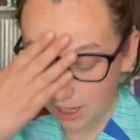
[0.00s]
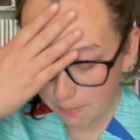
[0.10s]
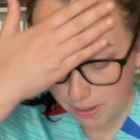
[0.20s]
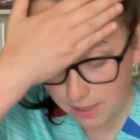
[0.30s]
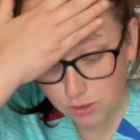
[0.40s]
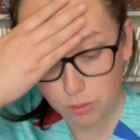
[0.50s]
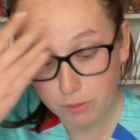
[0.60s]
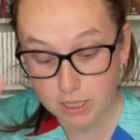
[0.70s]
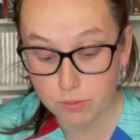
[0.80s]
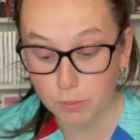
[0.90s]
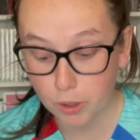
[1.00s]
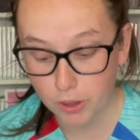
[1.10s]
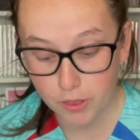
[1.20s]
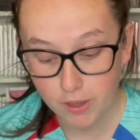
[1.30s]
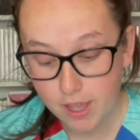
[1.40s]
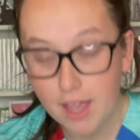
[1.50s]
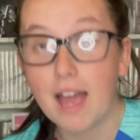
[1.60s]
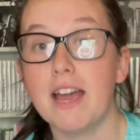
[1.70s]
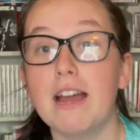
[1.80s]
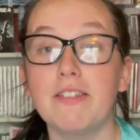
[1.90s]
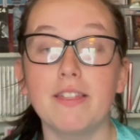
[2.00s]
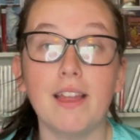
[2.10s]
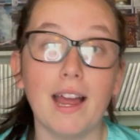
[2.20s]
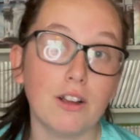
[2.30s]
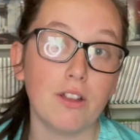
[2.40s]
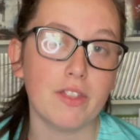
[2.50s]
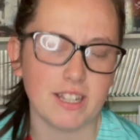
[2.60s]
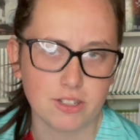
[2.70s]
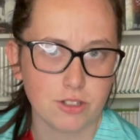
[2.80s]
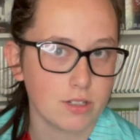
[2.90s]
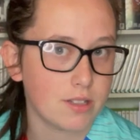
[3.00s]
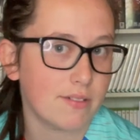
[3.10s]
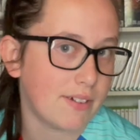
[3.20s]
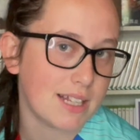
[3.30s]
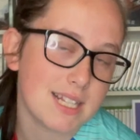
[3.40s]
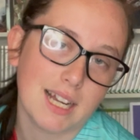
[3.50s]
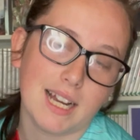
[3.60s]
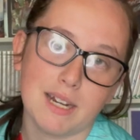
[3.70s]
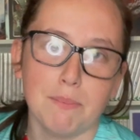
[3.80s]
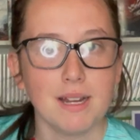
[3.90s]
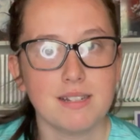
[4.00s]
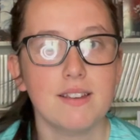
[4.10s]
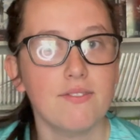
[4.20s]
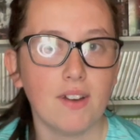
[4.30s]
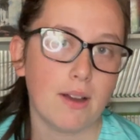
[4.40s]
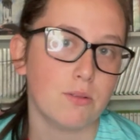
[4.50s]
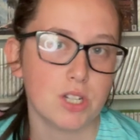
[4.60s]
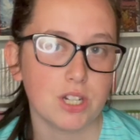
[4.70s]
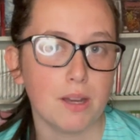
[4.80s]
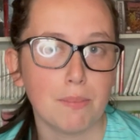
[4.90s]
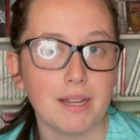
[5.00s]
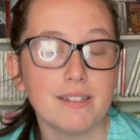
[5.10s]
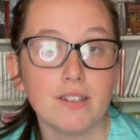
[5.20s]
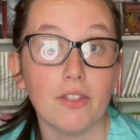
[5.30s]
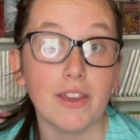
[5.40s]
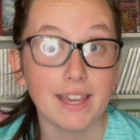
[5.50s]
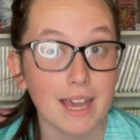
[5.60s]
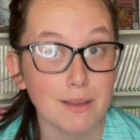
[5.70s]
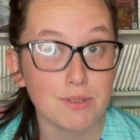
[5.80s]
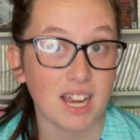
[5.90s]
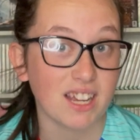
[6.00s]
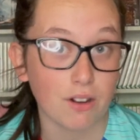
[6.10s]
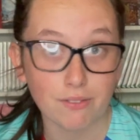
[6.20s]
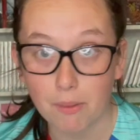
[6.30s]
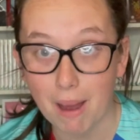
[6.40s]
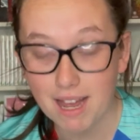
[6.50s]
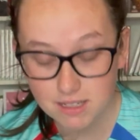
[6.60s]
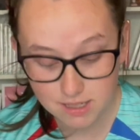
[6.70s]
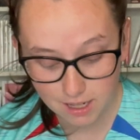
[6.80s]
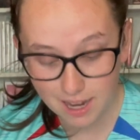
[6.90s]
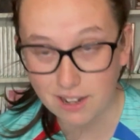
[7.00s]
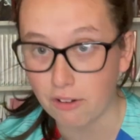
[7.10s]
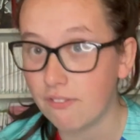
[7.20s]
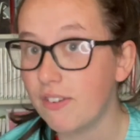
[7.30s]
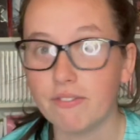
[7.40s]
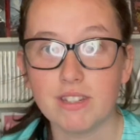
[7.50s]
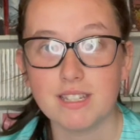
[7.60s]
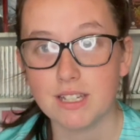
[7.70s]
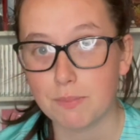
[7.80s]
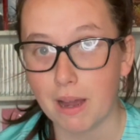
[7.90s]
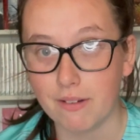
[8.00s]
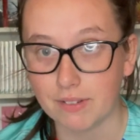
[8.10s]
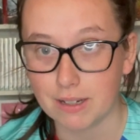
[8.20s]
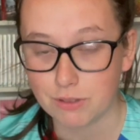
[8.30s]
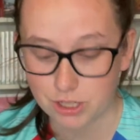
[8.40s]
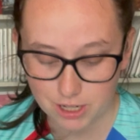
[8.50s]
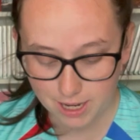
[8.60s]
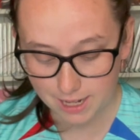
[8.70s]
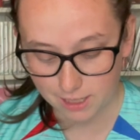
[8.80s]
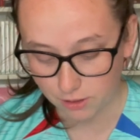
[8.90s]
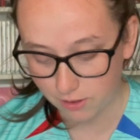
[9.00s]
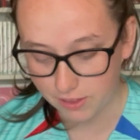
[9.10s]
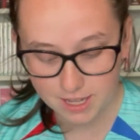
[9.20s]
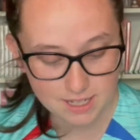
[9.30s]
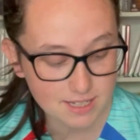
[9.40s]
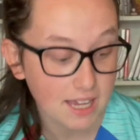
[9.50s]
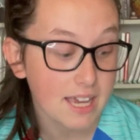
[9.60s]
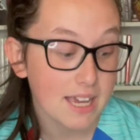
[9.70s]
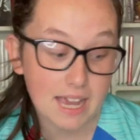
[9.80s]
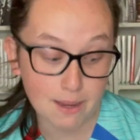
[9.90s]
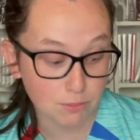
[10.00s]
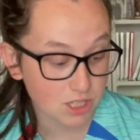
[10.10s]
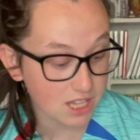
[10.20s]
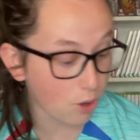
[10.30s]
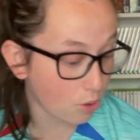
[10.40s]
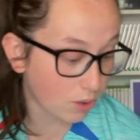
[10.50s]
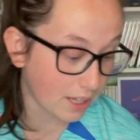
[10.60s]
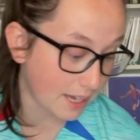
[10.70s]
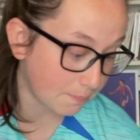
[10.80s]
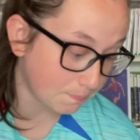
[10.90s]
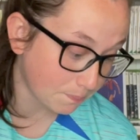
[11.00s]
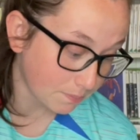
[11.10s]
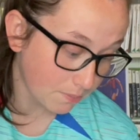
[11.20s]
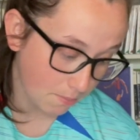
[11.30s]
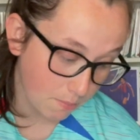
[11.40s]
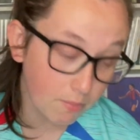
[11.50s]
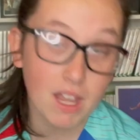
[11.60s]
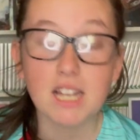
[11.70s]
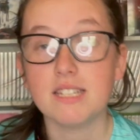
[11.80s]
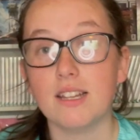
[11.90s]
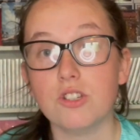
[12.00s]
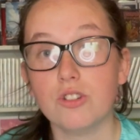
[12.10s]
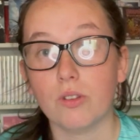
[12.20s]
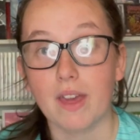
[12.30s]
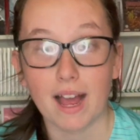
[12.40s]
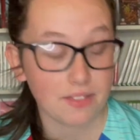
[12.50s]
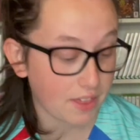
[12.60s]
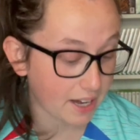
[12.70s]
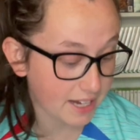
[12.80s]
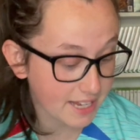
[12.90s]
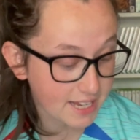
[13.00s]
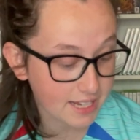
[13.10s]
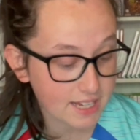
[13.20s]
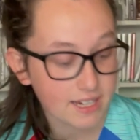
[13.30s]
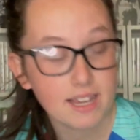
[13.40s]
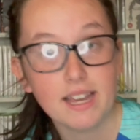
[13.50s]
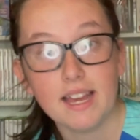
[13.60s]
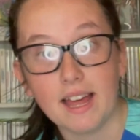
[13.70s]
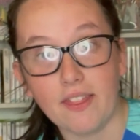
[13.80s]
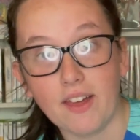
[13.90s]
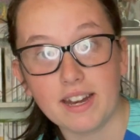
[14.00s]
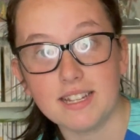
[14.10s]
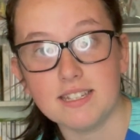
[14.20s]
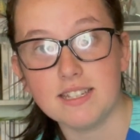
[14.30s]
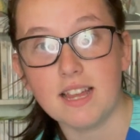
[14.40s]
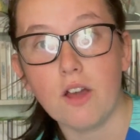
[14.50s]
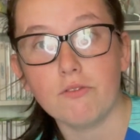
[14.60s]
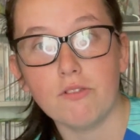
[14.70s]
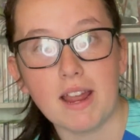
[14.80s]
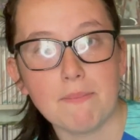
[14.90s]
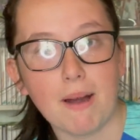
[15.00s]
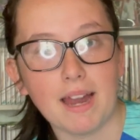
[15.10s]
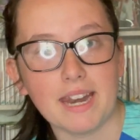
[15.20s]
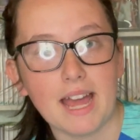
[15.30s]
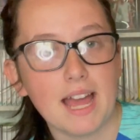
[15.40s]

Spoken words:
picked up this month. I got this due to the fact I had a massive voucher based on the games I got from Asda. I got a £56 voucher and I got this. It was the only Essential they had that I needed, and that is Rayman